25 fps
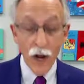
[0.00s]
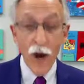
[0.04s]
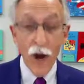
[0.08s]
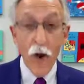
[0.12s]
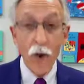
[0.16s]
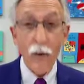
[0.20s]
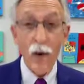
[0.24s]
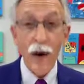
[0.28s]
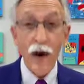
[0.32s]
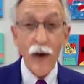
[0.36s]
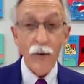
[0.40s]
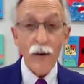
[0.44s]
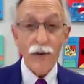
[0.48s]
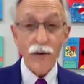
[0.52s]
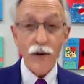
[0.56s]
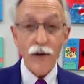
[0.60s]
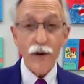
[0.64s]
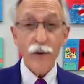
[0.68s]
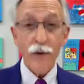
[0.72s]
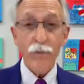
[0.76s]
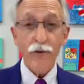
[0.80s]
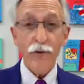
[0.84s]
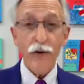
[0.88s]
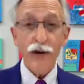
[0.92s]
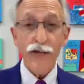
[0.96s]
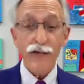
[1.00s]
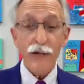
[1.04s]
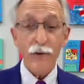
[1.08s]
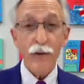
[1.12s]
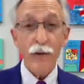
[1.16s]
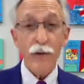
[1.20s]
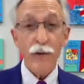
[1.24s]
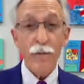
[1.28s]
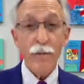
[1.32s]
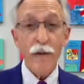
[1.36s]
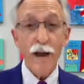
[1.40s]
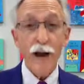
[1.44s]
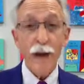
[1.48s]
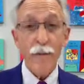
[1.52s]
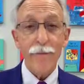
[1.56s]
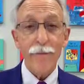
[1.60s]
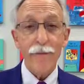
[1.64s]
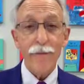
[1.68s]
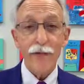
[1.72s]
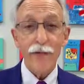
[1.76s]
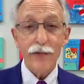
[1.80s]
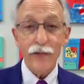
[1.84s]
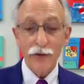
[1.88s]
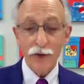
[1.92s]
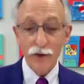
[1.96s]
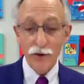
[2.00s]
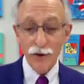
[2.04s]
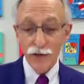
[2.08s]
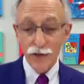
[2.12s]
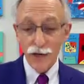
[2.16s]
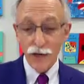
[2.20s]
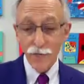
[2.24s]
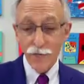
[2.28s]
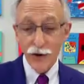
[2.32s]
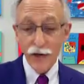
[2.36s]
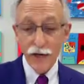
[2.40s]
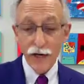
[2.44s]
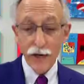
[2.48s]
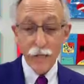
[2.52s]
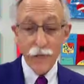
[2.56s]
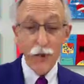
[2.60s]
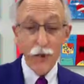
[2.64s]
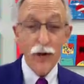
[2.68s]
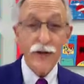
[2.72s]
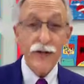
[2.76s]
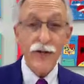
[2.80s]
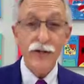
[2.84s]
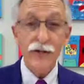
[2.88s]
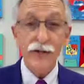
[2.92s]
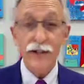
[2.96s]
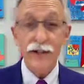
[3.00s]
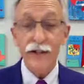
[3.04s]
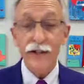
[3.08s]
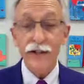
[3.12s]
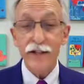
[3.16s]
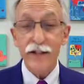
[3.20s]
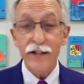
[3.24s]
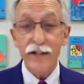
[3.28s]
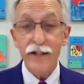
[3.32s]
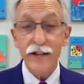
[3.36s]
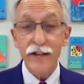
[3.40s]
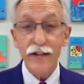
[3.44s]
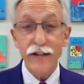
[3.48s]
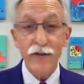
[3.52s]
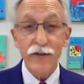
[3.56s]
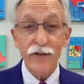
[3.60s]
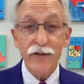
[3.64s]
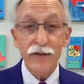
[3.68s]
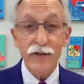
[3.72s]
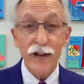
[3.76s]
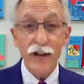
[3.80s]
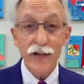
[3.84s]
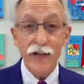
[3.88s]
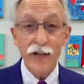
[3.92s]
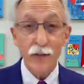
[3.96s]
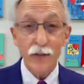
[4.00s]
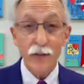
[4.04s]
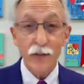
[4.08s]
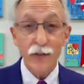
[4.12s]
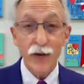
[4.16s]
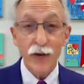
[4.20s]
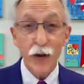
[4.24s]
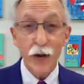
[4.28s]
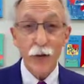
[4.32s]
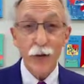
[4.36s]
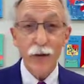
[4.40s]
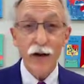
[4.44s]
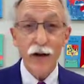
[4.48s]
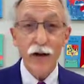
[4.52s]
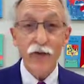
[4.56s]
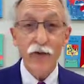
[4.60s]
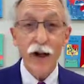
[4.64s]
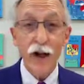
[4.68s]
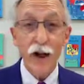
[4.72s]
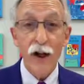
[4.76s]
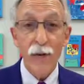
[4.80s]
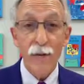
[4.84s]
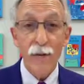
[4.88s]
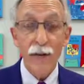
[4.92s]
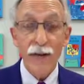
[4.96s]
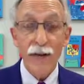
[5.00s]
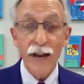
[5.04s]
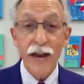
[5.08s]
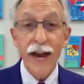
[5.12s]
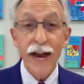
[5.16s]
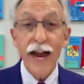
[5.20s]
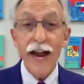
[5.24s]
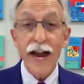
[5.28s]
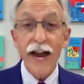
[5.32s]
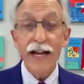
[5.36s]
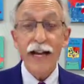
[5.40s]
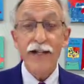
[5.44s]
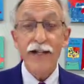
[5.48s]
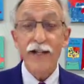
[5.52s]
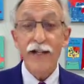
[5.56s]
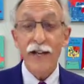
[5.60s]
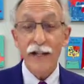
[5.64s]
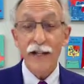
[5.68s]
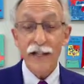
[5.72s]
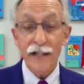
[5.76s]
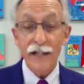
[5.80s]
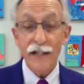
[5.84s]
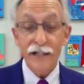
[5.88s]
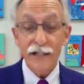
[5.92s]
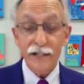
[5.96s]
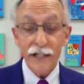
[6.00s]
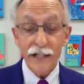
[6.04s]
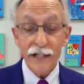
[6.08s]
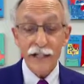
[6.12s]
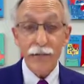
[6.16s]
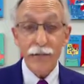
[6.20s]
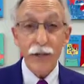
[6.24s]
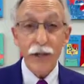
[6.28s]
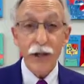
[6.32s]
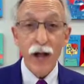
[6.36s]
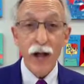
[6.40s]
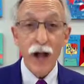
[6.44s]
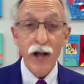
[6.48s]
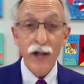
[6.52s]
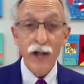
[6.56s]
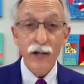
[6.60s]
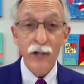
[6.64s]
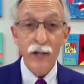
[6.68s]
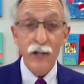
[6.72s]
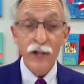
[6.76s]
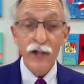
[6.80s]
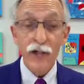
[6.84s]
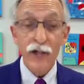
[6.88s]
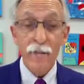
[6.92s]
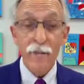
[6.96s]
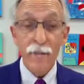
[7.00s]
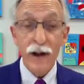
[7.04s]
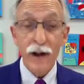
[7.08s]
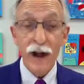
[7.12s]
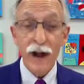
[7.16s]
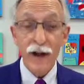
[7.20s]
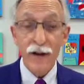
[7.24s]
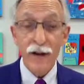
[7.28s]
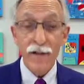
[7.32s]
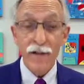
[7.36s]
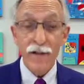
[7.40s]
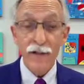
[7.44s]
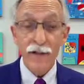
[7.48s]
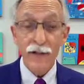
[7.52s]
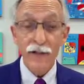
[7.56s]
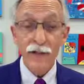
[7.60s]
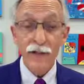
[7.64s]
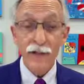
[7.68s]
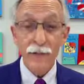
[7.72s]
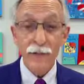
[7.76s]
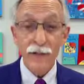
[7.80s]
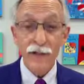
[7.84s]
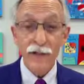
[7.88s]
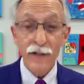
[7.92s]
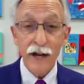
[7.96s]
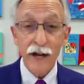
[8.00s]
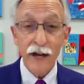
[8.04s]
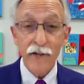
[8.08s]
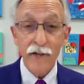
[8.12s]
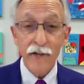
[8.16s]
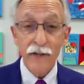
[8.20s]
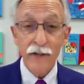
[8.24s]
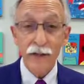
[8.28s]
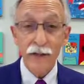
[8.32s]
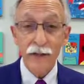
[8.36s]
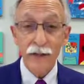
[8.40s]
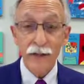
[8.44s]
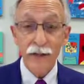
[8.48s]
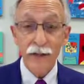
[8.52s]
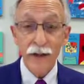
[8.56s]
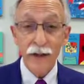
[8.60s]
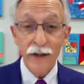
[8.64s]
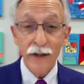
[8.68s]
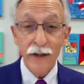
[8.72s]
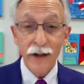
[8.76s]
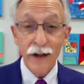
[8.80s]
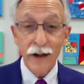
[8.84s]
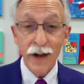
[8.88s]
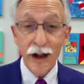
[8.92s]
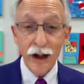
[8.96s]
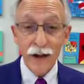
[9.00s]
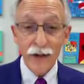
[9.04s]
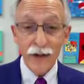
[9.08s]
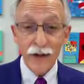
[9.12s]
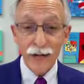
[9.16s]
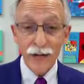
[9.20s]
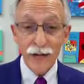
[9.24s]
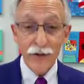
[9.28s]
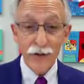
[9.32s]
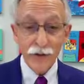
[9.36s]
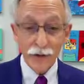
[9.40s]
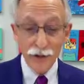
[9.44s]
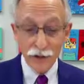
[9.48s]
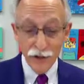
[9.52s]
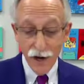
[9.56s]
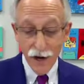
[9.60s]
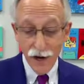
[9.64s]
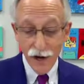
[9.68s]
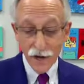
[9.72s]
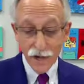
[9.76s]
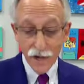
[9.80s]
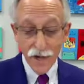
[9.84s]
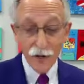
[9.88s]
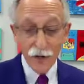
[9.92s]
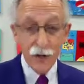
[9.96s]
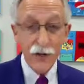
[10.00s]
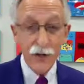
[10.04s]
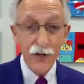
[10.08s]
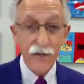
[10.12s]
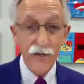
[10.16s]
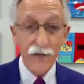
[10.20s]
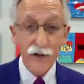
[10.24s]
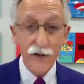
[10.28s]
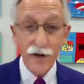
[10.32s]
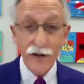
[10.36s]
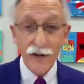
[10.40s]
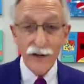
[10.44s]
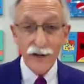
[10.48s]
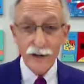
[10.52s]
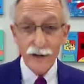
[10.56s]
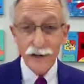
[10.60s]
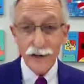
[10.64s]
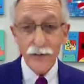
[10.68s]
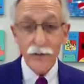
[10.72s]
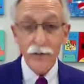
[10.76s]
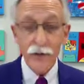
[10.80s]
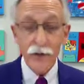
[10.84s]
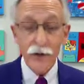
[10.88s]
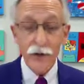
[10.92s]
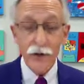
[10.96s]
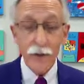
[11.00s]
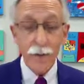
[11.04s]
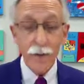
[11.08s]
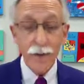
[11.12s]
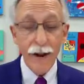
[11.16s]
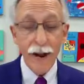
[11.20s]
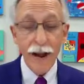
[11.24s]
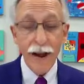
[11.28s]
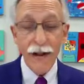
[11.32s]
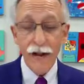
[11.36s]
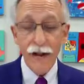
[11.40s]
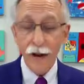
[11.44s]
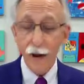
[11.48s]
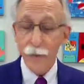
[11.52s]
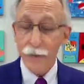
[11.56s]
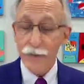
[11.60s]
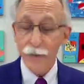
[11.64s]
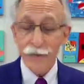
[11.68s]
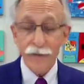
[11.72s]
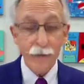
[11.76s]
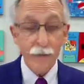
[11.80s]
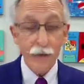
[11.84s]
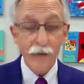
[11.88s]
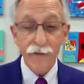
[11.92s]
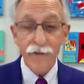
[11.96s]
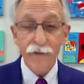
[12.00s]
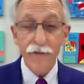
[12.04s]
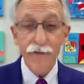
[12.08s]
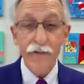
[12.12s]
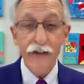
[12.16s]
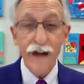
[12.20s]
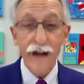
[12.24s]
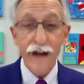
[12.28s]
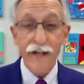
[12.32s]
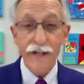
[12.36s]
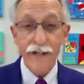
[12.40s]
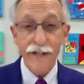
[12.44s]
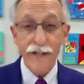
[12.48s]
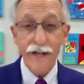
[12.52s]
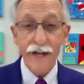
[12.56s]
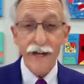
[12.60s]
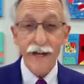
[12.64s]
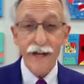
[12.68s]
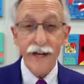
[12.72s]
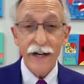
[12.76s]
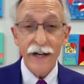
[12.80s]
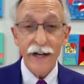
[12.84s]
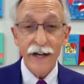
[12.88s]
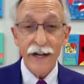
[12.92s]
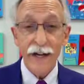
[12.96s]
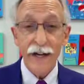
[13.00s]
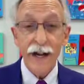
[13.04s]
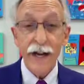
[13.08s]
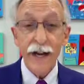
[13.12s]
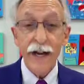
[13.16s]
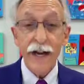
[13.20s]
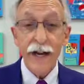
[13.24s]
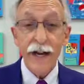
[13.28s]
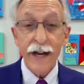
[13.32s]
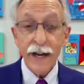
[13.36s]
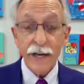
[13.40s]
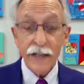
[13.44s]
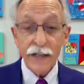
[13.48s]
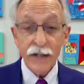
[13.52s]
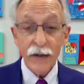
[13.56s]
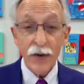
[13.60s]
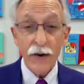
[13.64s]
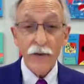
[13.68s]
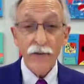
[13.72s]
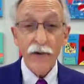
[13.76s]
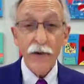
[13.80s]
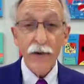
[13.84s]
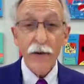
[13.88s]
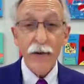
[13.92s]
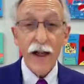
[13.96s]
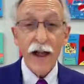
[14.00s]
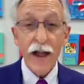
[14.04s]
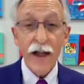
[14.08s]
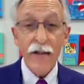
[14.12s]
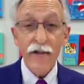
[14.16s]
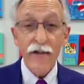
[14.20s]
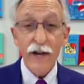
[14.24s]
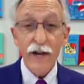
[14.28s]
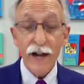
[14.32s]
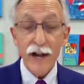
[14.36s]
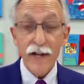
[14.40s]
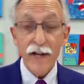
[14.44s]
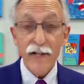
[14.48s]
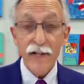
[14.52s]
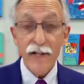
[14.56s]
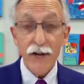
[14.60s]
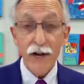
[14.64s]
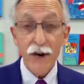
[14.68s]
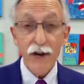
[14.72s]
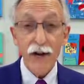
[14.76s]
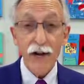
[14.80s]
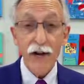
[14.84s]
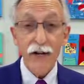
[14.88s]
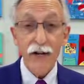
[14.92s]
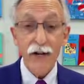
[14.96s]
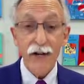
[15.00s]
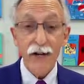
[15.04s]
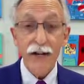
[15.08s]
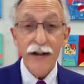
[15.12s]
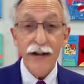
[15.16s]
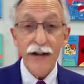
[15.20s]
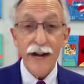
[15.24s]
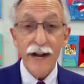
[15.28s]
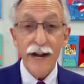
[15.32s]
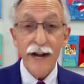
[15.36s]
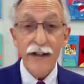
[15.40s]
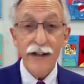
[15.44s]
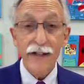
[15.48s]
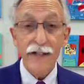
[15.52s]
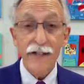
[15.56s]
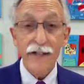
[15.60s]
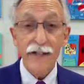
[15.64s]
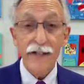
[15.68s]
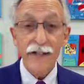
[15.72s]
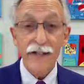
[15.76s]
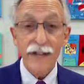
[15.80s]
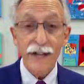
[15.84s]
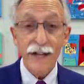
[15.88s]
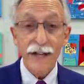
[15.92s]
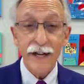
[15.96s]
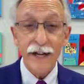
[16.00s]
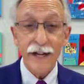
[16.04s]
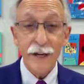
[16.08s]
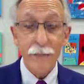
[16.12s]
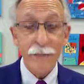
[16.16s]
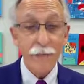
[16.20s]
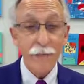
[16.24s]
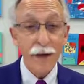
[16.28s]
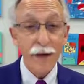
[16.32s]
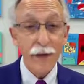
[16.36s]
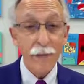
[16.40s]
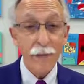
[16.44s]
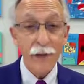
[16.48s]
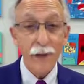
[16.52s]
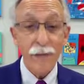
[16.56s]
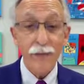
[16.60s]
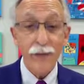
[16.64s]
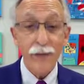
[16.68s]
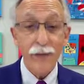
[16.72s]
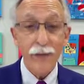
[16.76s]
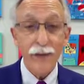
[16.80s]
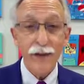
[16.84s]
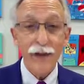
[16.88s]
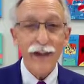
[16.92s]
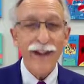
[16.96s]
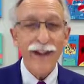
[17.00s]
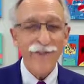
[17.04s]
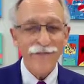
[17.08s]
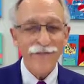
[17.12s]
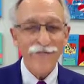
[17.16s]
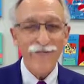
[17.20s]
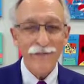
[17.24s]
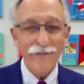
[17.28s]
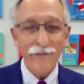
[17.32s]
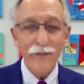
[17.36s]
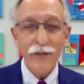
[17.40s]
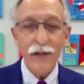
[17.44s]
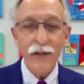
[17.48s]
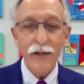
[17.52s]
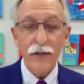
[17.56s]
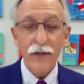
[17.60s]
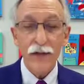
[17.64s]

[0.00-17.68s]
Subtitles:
When I would go to Prestonwood Baptist Church, I'd make it a point to sit in the single section with nobody around me, and suddenly 6 blondes would just manifest themselves on either side, 2 in the front, and then 2 backups. It was fascinating. So if you have a nice car and you can dance and sing and make people laugh, yeah, you'll